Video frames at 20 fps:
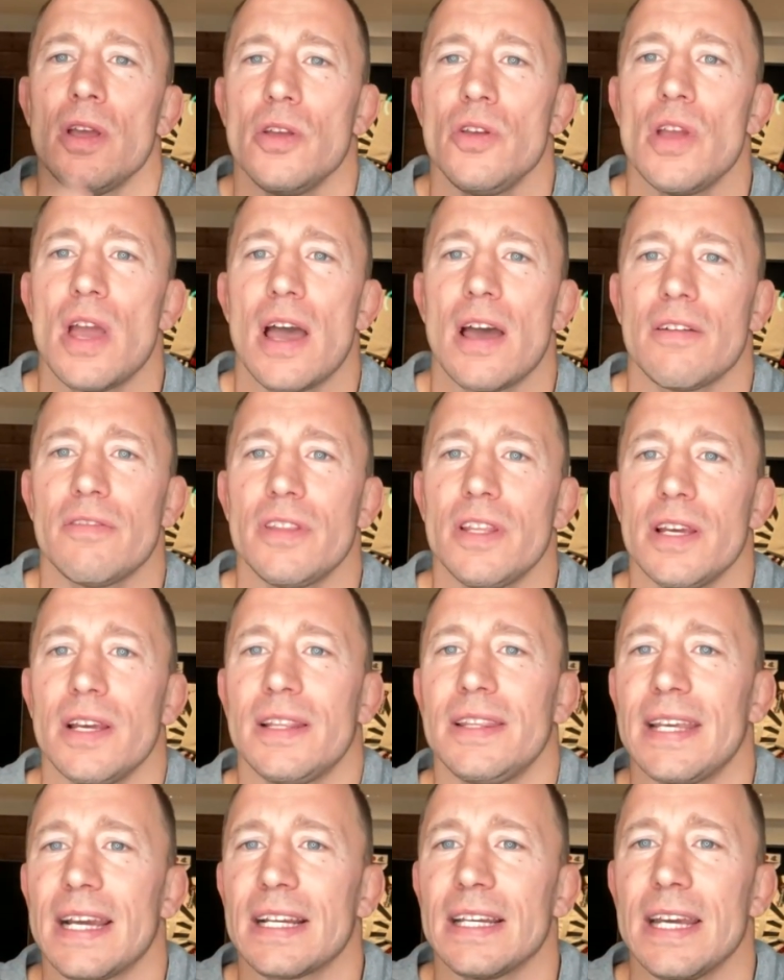You have the
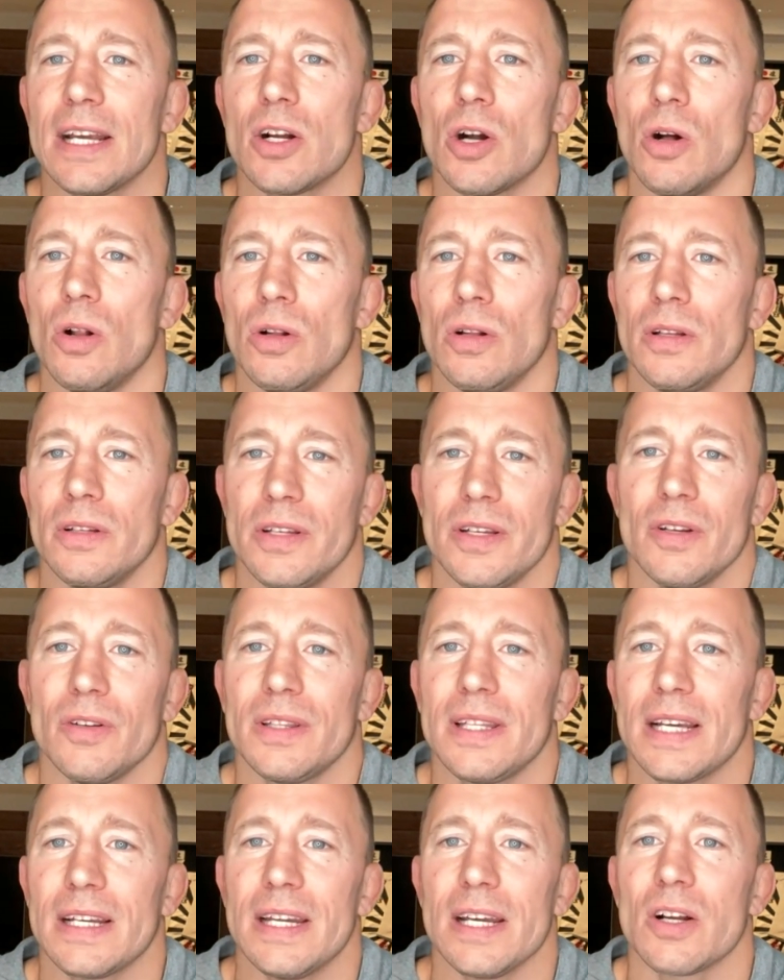technical,
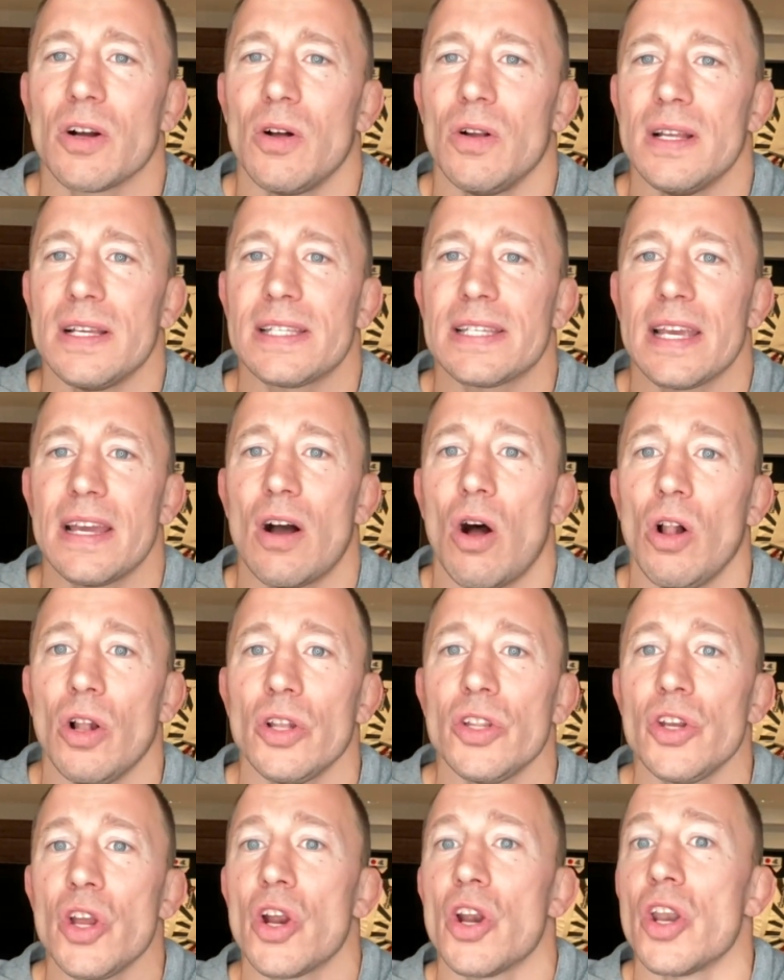technical, it's
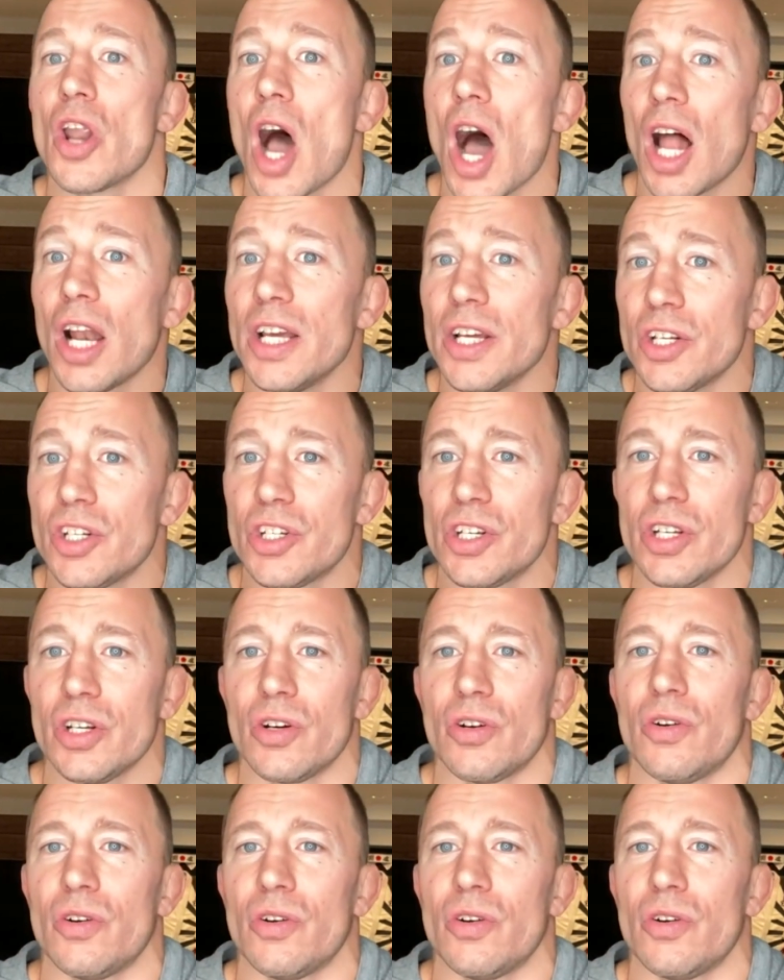all your knowledge,